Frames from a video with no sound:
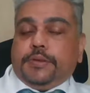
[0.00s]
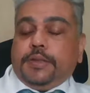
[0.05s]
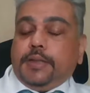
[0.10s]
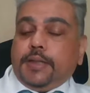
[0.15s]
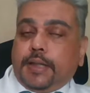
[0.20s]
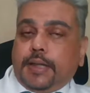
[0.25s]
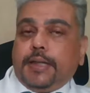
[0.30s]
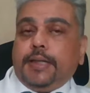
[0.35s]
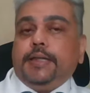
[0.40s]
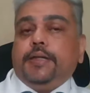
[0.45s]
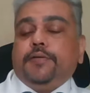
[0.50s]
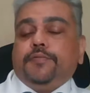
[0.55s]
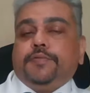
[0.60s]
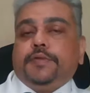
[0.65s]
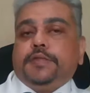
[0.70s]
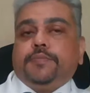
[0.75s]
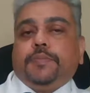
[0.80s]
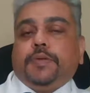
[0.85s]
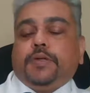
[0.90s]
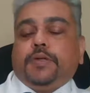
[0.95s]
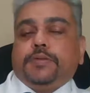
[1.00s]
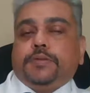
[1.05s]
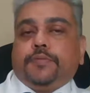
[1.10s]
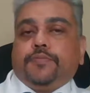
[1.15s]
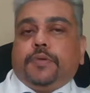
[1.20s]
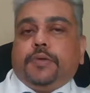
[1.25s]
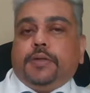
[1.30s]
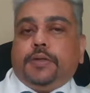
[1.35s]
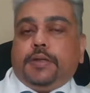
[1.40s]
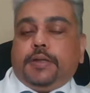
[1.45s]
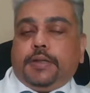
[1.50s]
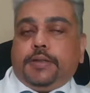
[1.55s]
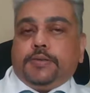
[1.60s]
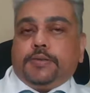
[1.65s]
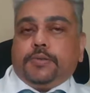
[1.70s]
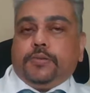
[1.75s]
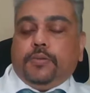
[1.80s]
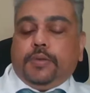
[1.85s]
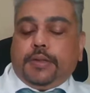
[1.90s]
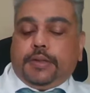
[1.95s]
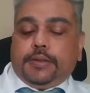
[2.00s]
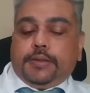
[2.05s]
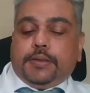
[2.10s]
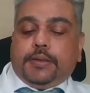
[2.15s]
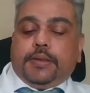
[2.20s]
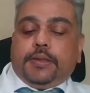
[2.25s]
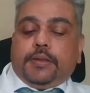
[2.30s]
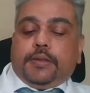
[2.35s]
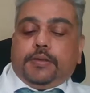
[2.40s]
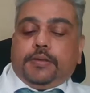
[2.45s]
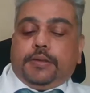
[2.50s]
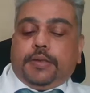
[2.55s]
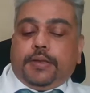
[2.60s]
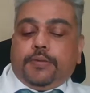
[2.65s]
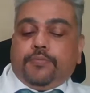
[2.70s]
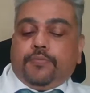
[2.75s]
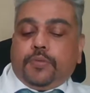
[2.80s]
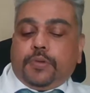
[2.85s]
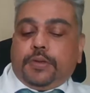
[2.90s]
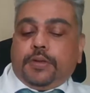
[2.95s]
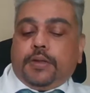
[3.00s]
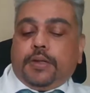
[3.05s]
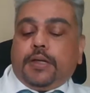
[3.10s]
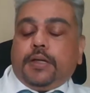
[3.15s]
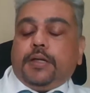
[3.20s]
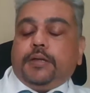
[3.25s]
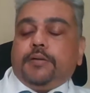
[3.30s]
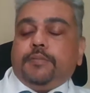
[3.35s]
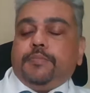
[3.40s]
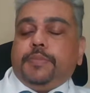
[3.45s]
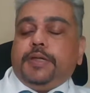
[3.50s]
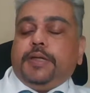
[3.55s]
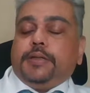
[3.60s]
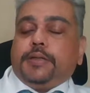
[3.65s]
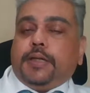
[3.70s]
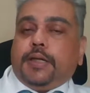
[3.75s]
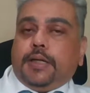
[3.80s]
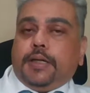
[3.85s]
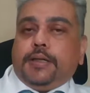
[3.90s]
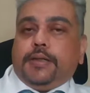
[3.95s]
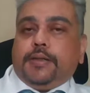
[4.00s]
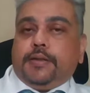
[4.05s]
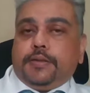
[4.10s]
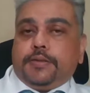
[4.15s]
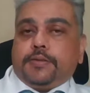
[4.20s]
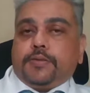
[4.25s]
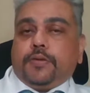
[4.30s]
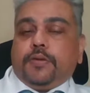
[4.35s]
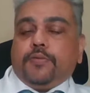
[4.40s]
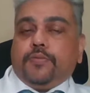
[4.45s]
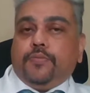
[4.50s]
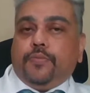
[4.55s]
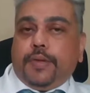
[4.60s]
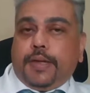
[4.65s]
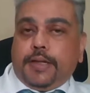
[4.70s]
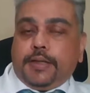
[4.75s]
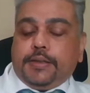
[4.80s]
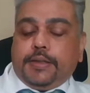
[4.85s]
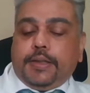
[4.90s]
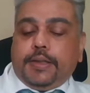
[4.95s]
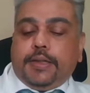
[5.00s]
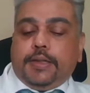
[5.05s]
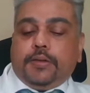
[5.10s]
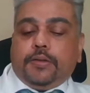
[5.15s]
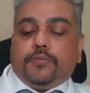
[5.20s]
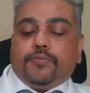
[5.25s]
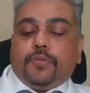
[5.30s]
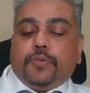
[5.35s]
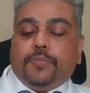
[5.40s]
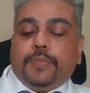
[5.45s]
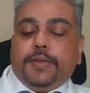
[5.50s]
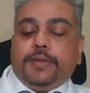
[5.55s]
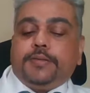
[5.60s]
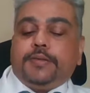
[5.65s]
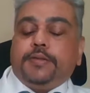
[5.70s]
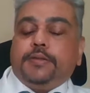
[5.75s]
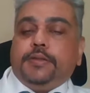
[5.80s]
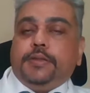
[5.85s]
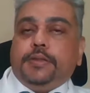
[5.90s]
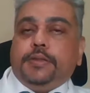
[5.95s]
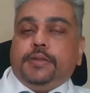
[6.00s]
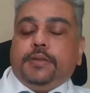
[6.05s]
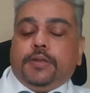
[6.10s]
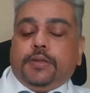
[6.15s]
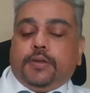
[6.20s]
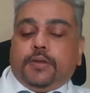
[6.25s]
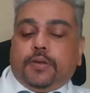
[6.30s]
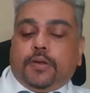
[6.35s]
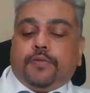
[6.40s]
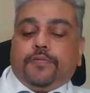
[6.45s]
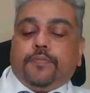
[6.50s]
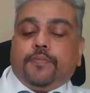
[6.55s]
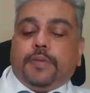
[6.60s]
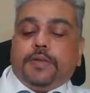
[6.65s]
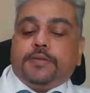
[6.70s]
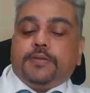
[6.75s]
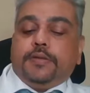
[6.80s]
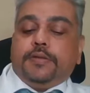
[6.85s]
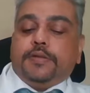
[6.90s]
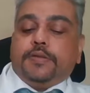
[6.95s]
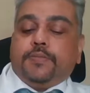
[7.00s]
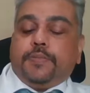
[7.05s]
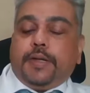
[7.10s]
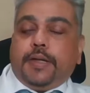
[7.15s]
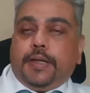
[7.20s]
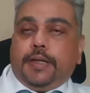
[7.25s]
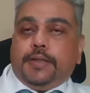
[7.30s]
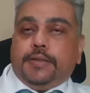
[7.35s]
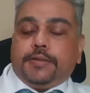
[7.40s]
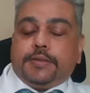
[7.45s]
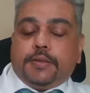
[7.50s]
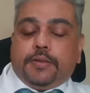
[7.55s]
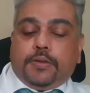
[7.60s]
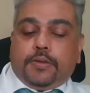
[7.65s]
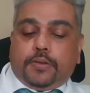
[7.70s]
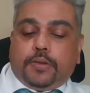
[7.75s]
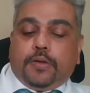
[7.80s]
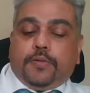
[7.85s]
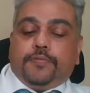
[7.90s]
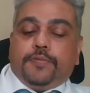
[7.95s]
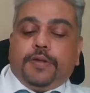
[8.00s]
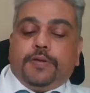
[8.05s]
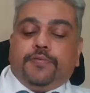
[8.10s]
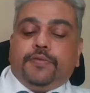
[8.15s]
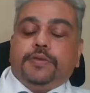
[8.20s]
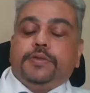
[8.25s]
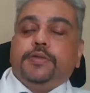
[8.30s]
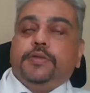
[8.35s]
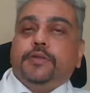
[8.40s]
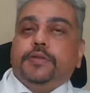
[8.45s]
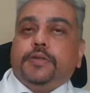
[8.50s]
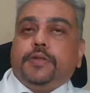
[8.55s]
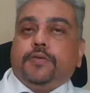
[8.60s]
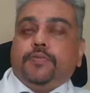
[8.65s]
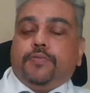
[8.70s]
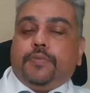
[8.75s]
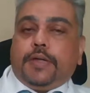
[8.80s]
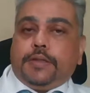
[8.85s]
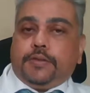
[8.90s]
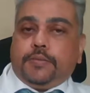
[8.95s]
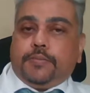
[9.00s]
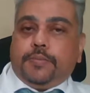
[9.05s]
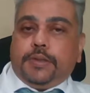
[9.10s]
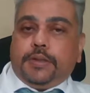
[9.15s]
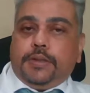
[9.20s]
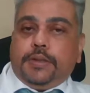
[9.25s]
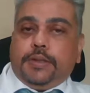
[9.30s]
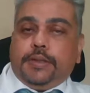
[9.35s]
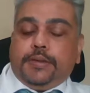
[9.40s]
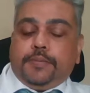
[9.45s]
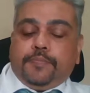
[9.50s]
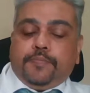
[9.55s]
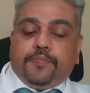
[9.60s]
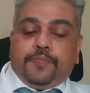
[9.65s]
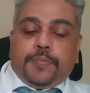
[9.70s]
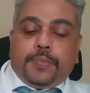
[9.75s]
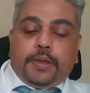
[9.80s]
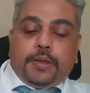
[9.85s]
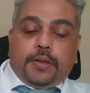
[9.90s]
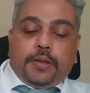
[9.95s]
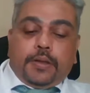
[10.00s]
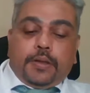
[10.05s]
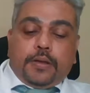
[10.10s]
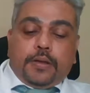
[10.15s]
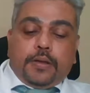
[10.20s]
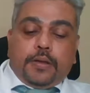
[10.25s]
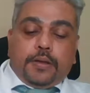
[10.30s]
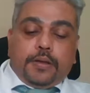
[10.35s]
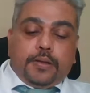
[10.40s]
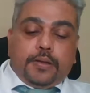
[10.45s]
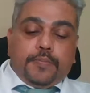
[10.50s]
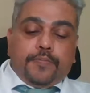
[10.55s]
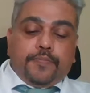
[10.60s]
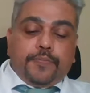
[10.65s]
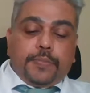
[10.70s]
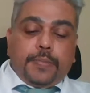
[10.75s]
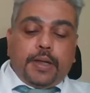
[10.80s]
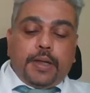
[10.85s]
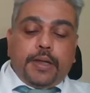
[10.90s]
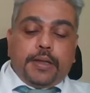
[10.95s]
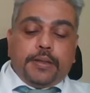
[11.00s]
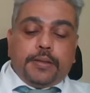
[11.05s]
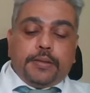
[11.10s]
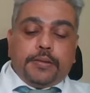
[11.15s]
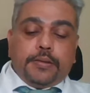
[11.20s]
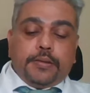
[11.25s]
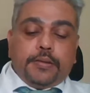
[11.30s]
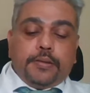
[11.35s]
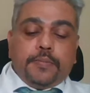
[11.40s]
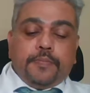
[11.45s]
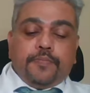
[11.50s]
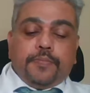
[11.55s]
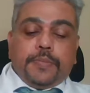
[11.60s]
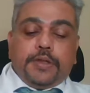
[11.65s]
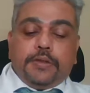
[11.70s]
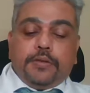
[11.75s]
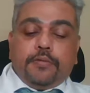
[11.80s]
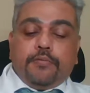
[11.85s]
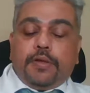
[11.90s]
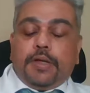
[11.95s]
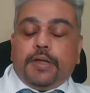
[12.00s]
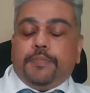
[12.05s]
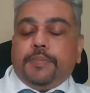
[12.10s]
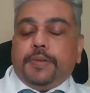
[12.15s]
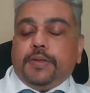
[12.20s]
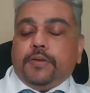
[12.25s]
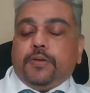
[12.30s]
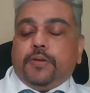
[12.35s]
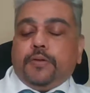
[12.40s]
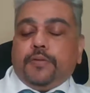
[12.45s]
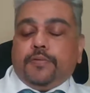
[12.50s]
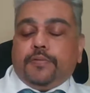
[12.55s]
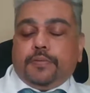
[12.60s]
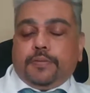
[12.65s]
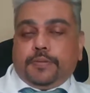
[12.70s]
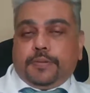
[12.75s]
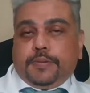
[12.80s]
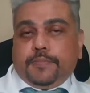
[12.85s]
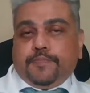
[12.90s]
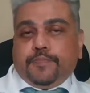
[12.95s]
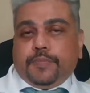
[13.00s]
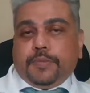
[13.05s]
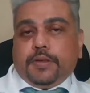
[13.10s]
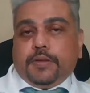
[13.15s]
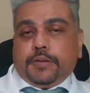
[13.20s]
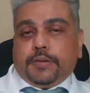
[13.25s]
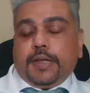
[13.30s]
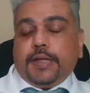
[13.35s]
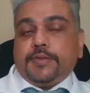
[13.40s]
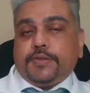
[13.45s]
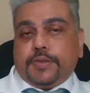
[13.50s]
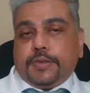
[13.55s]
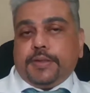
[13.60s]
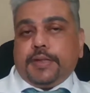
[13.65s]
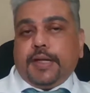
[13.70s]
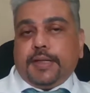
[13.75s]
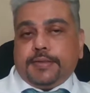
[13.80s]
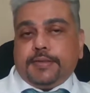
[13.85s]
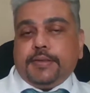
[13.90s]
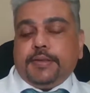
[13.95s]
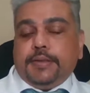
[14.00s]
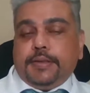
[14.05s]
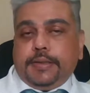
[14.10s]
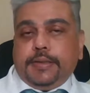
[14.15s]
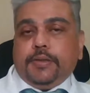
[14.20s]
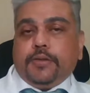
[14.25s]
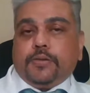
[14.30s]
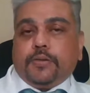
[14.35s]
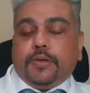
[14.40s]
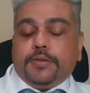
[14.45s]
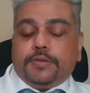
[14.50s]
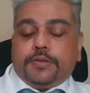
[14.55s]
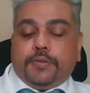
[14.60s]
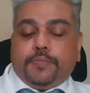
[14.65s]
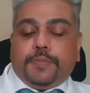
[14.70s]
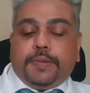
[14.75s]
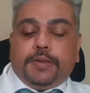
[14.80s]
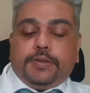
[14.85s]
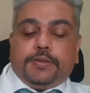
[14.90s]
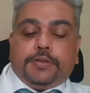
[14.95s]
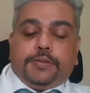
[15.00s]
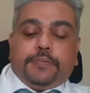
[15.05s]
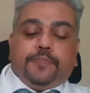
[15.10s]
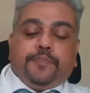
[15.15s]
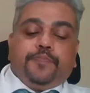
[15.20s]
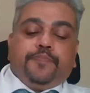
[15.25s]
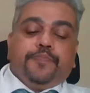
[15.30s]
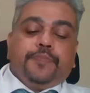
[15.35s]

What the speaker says: denied of this because of online schooling, they would be at a higher risk of weight gain, of obesity, of muscle sprains, of deficiency of vitamin D, and developing gastric acidity or constipation.